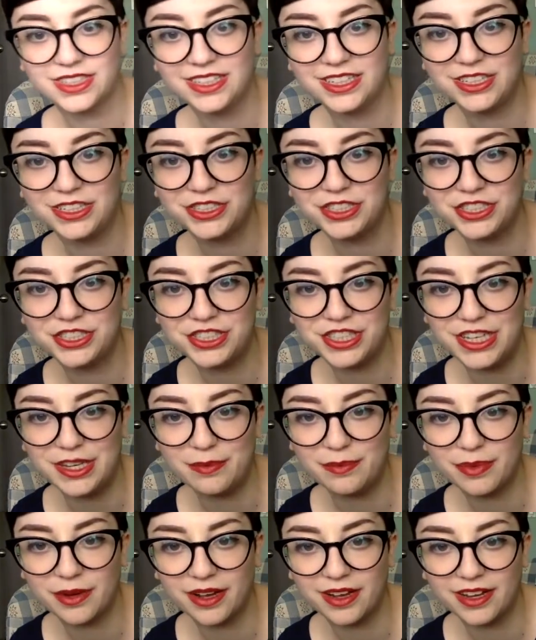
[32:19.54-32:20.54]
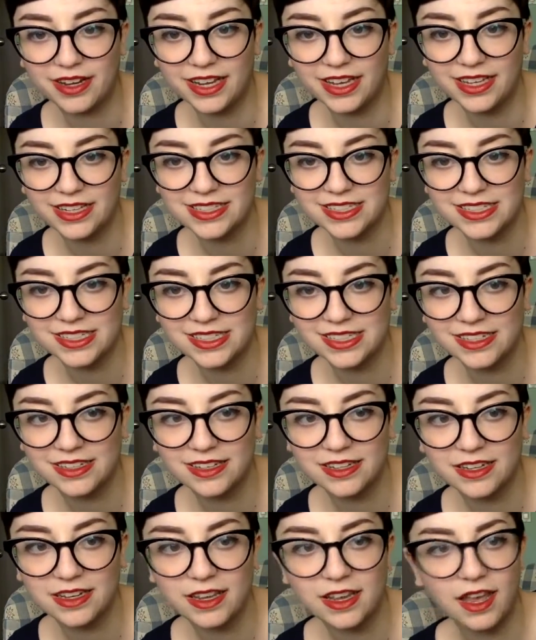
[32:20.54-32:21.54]
sheep on it.
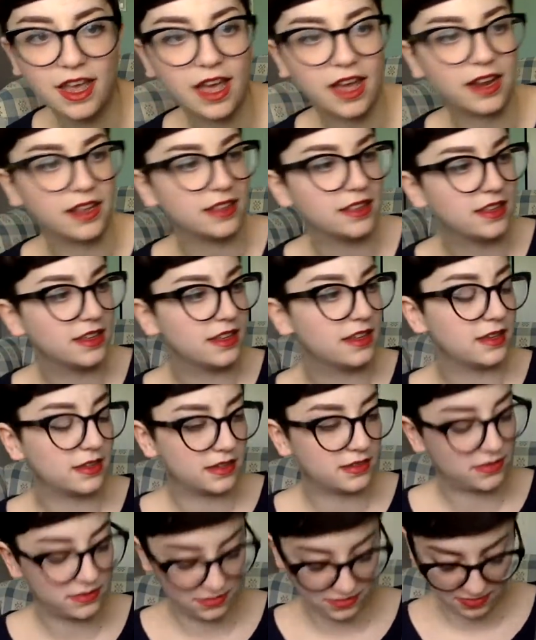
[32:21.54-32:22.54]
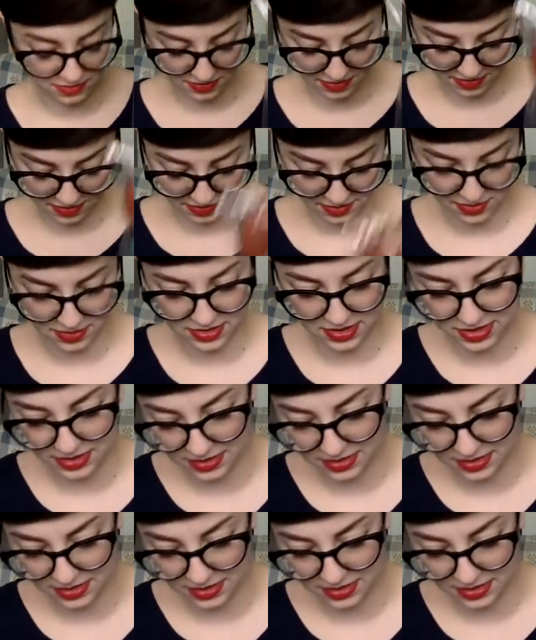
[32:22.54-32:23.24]
I think, is it